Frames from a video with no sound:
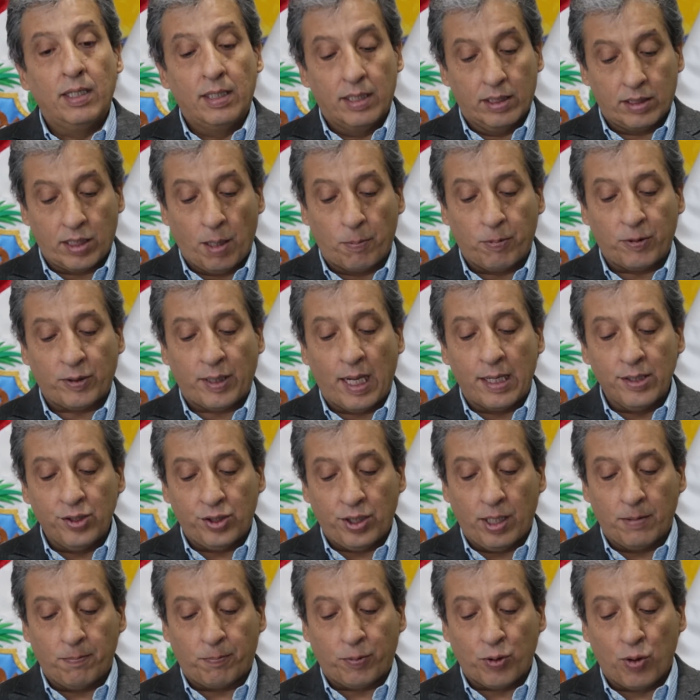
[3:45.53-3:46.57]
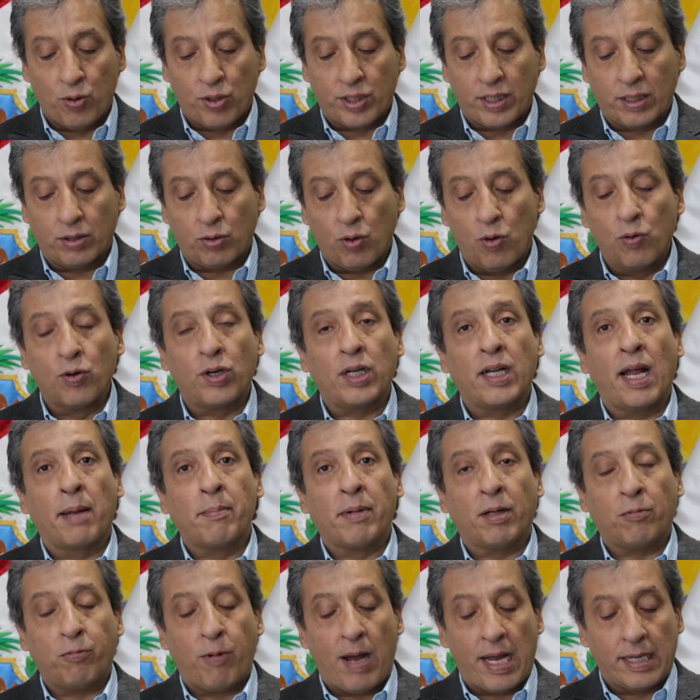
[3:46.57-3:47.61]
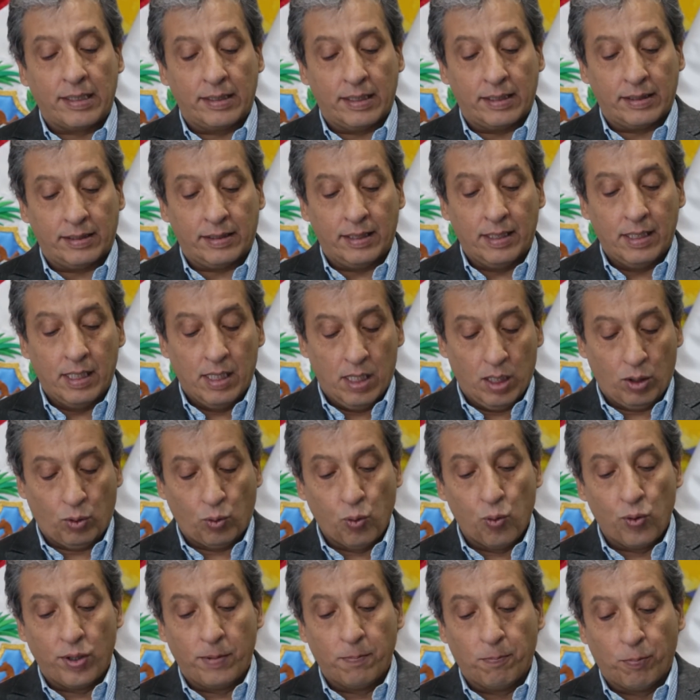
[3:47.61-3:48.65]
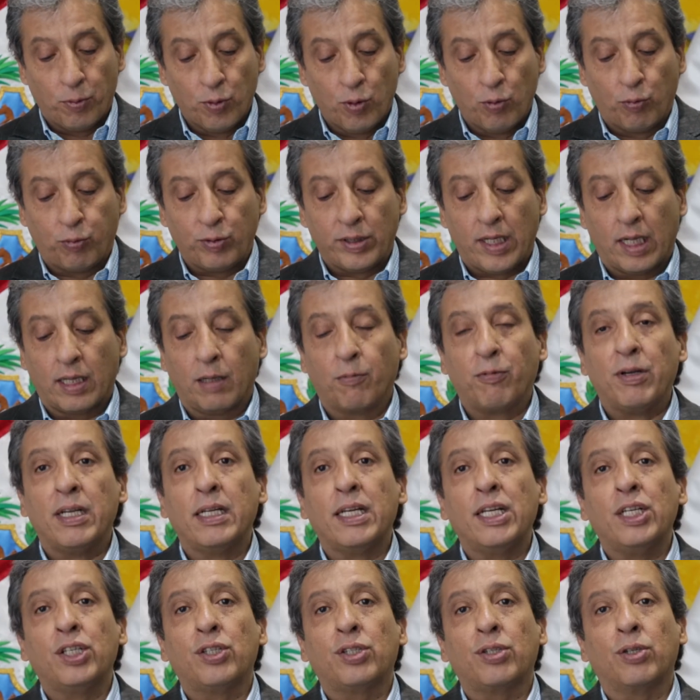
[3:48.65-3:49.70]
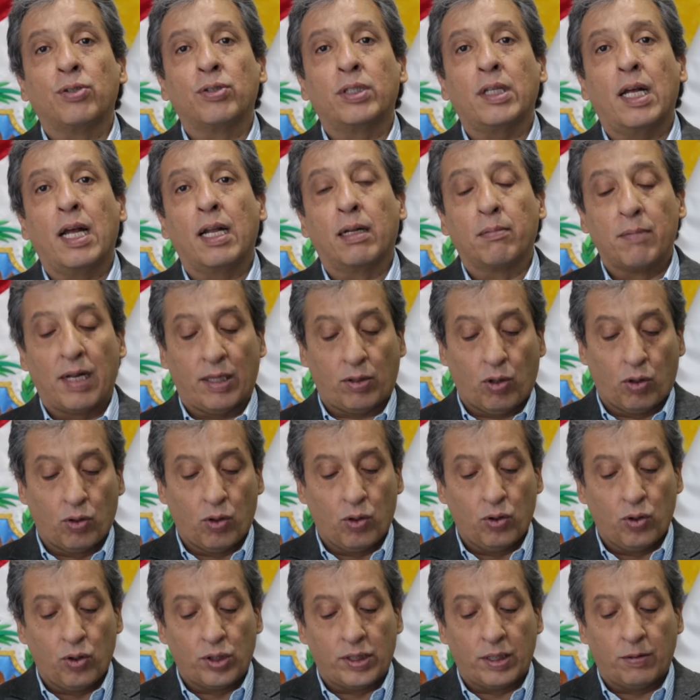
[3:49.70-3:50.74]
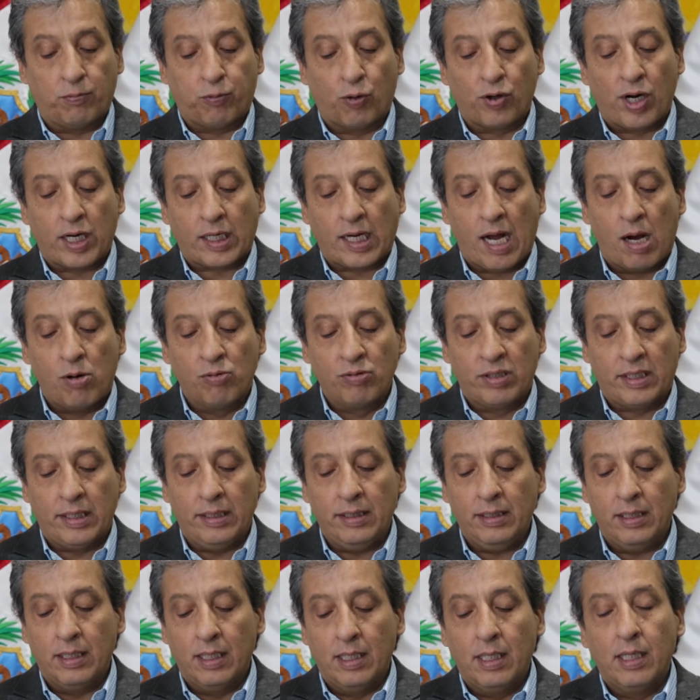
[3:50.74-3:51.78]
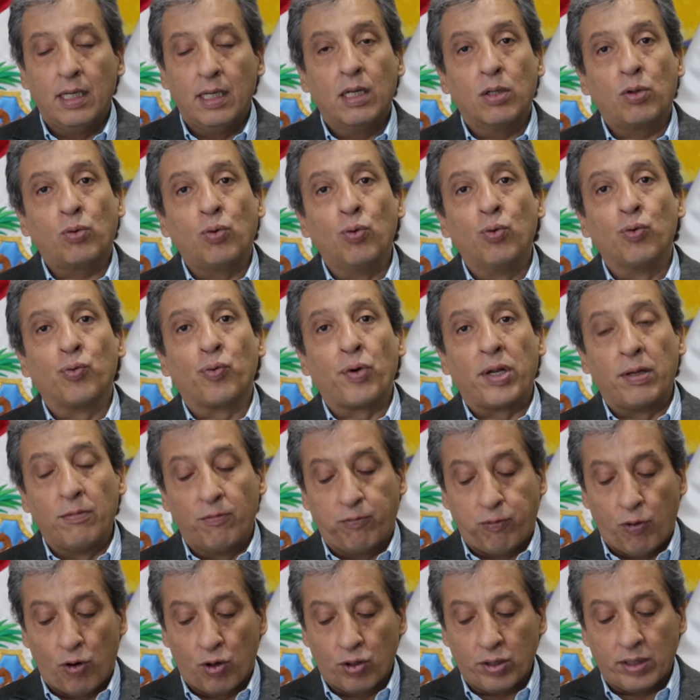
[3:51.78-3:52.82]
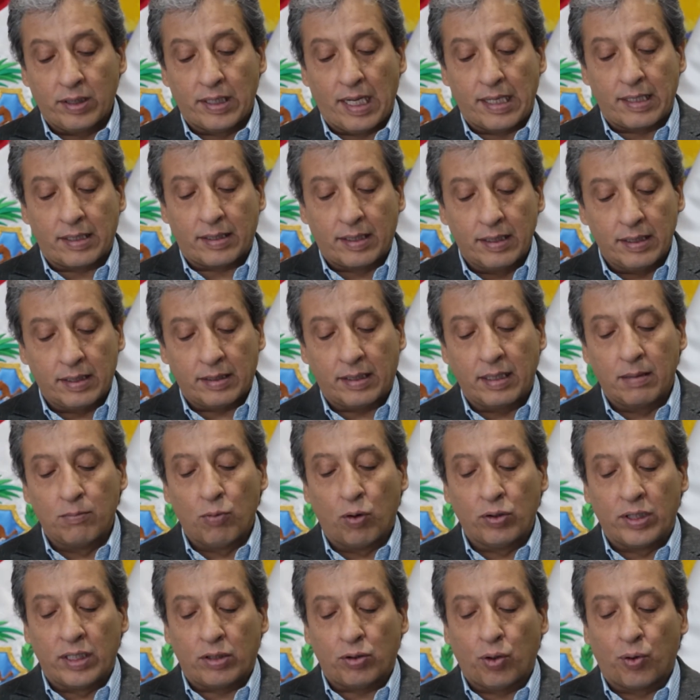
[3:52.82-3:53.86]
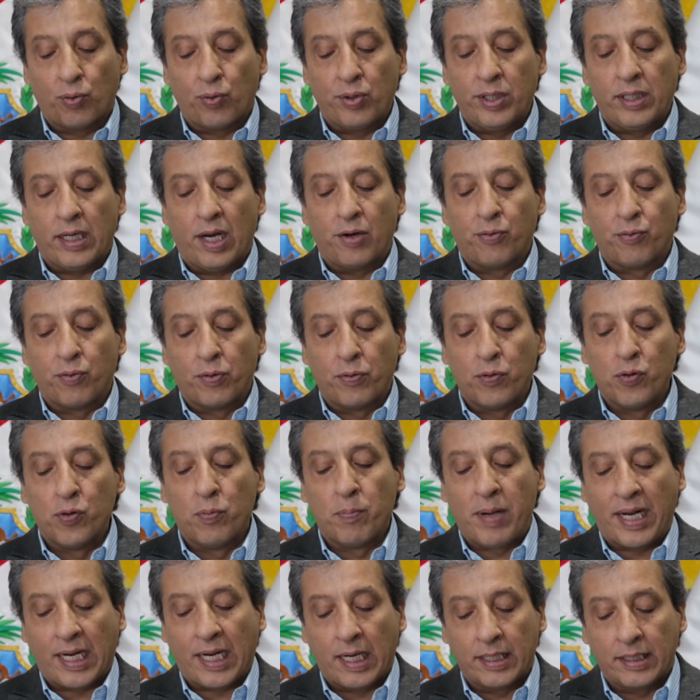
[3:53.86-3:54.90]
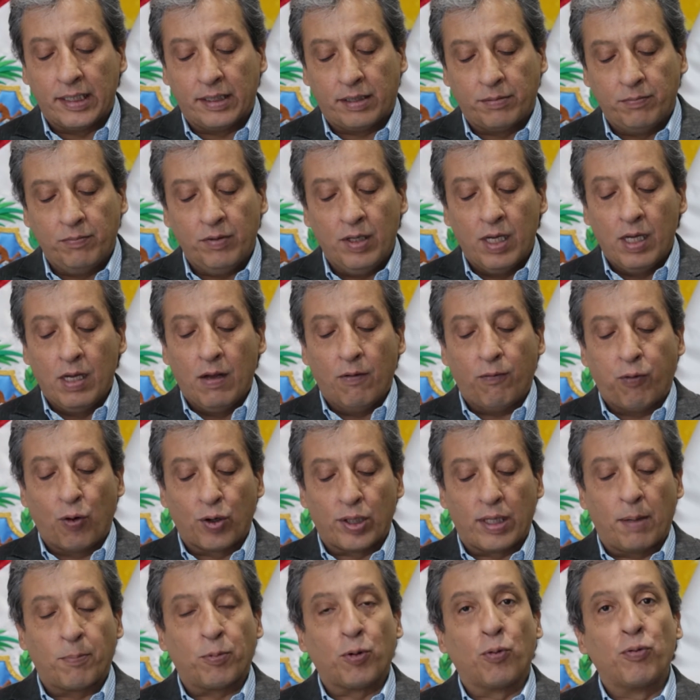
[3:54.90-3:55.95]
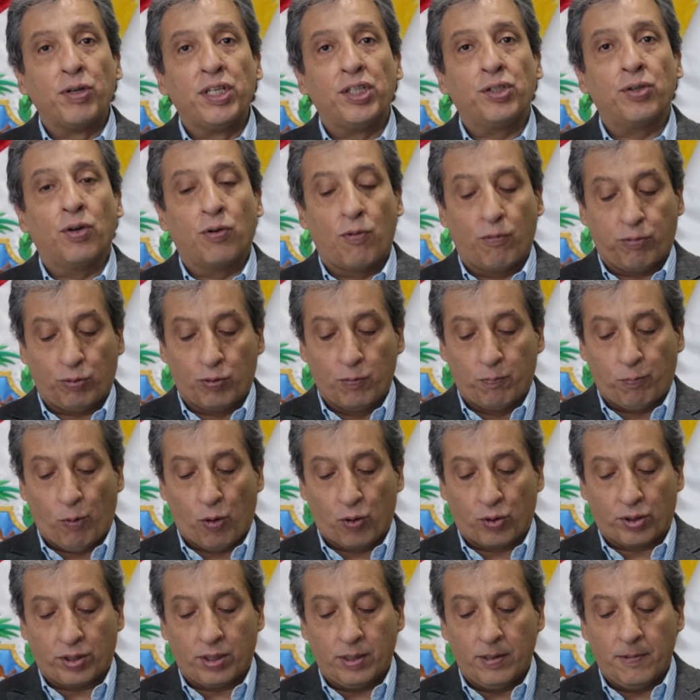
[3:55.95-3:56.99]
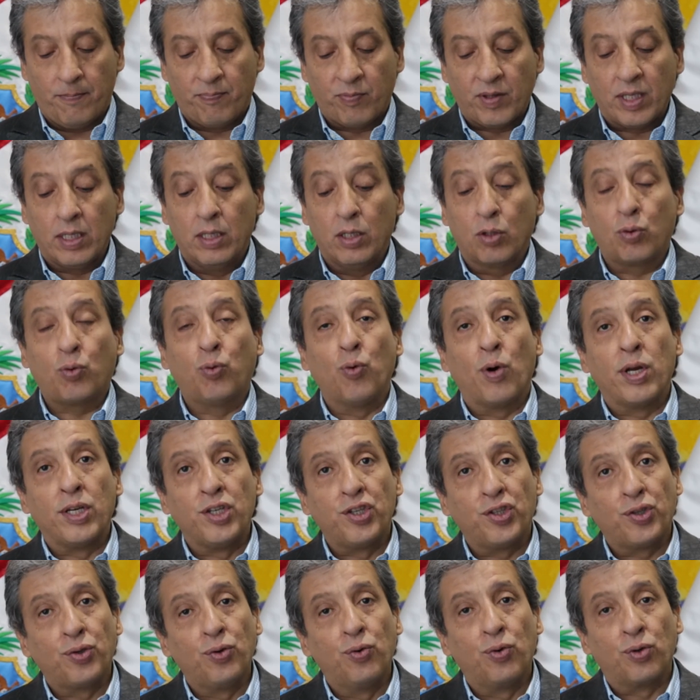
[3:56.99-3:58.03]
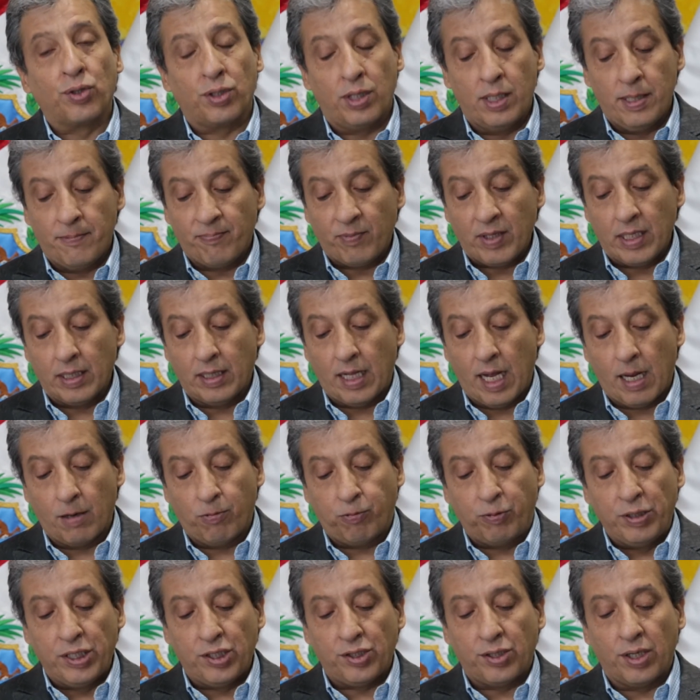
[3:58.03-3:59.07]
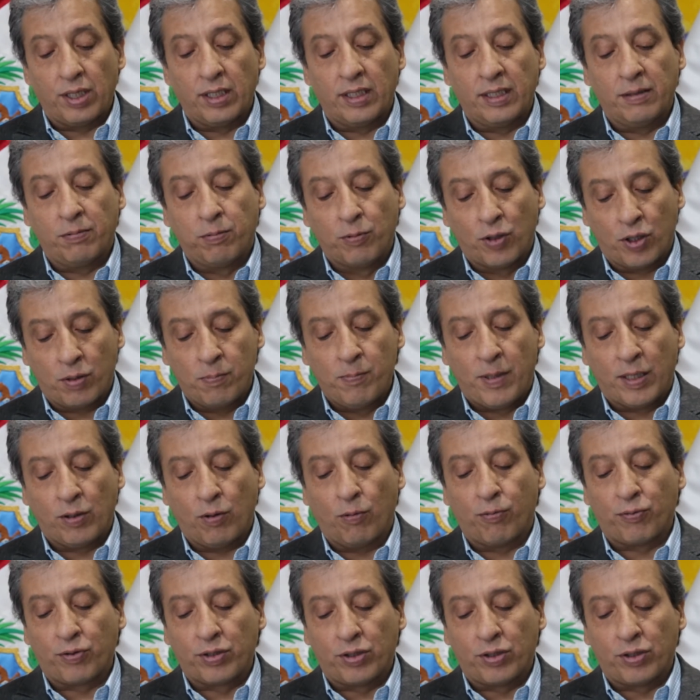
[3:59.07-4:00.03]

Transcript: Substantial progress on climate finance to improve the definitions and methodologies for accounting to reinforce the existing monitoring and review mechanism for the provision of support to ensure the efficient disbursement of